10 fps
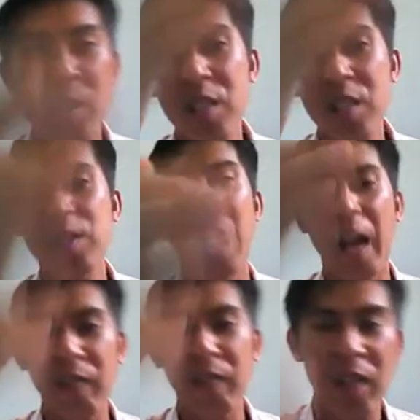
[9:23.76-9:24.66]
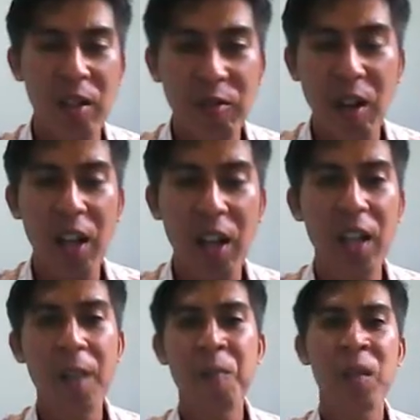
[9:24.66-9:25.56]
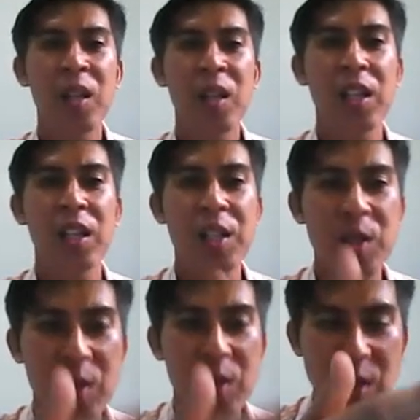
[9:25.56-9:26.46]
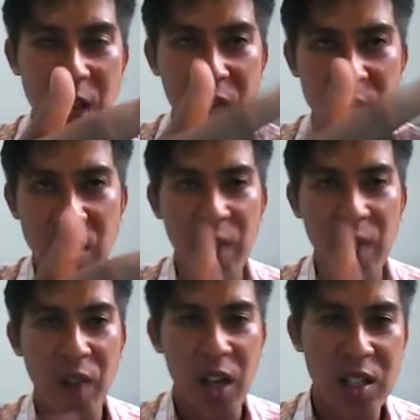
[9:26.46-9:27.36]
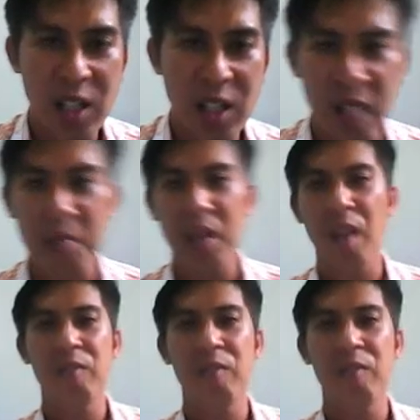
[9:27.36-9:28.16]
just have another file that is saying save as in PDF